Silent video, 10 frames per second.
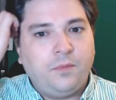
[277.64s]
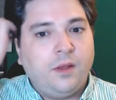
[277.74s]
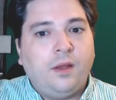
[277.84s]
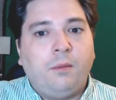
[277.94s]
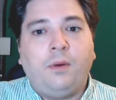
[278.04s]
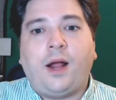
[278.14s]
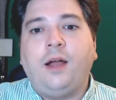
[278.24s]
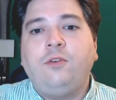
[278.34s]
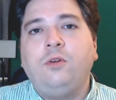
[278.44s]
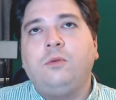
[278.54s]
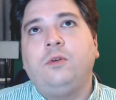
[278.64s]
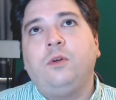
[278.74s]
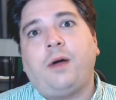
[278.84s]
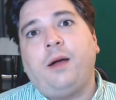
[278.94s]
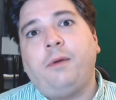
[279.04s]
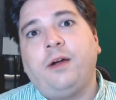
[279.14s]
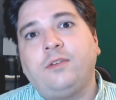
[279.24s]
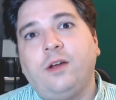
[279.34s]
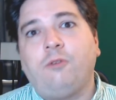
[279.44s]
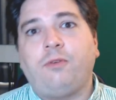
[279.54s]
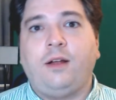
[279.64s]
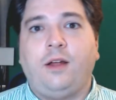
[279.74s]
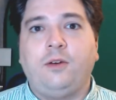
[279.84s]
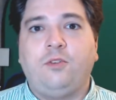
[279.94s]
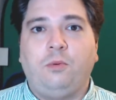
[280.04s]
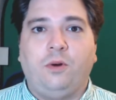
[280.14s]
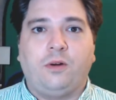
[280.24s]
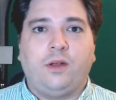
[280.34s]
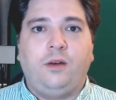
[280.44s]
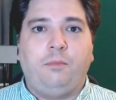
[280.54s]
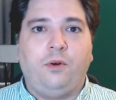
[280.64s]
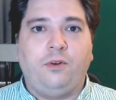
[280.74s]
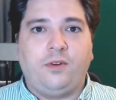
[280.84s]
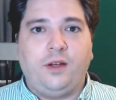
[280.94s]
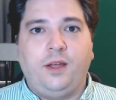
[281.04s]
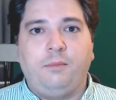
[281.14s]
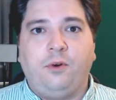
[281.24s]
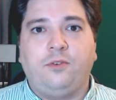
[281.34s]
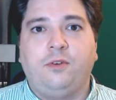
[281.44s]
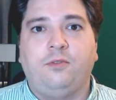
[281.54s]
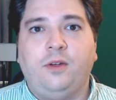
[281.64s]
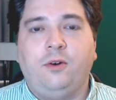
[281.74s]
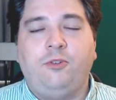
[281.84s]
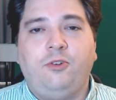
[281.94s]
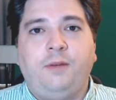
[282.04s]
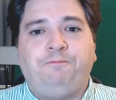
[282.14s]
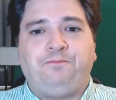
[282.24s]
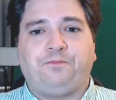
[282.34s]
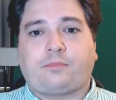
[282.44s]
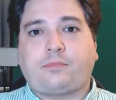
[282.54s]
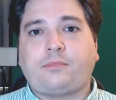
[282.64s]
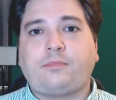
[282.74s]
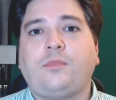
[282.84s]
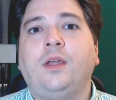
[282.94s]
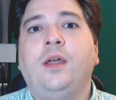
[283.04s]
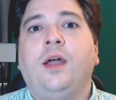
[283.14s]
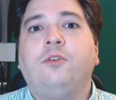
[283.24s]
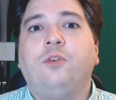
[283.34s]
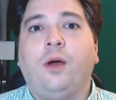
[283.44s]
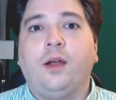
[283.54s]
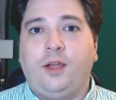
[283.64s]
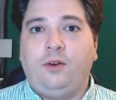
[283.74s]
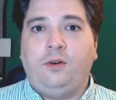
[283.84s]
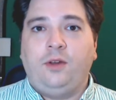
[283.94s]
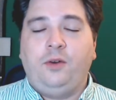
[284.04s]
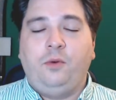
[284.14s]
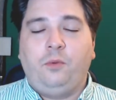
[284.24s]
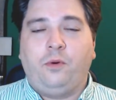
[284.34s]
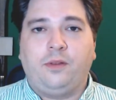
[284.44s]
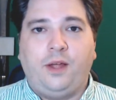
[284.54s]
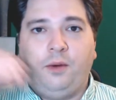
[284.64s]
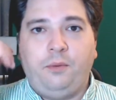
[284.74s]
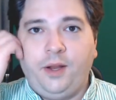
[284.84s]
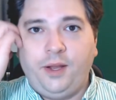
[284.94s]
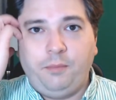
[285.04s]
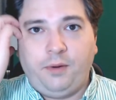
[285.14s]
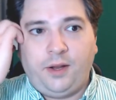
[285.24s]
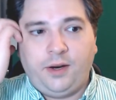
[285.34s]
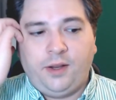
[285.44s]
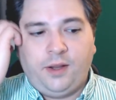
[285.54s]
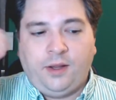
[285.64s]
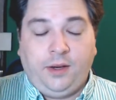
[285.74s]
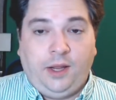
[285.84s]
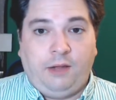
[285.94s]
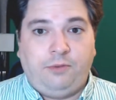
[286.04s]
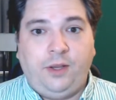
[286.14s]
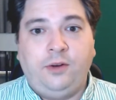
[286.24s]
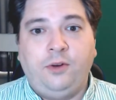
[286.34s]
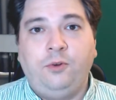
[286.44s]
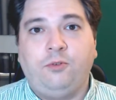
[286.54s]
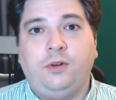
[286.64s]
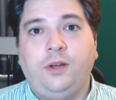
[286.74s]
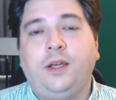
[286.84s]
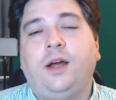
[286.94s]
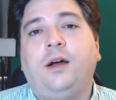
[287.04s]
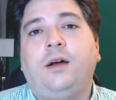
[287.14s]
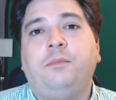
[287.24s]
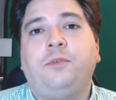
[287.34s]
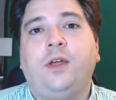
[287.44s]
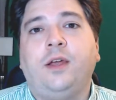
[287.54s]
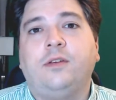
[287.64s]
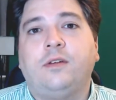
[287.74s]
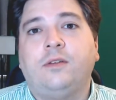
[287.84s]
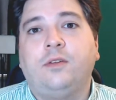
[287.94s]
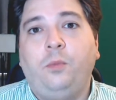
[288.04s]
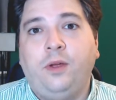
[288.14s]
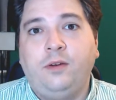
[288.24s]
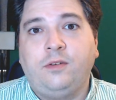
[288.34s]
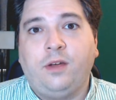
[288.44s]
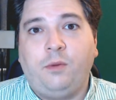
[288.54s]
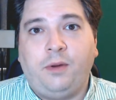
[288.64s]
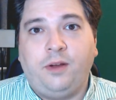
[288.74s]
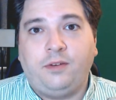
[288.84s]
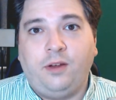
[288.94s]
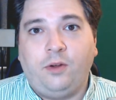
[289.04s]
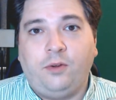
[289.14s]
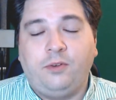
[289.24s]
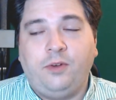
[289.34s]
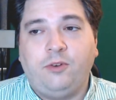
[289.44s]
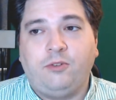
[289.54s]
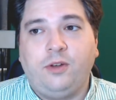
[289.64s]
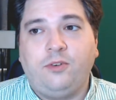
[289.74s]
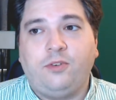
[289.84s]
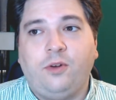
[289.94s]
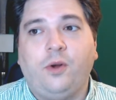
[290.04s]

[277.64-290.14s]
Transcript: But I myself, I like to work in burst. I get burst of energy, so I can, work that way. But caffeine usually takes the winds out of my sails eventually. So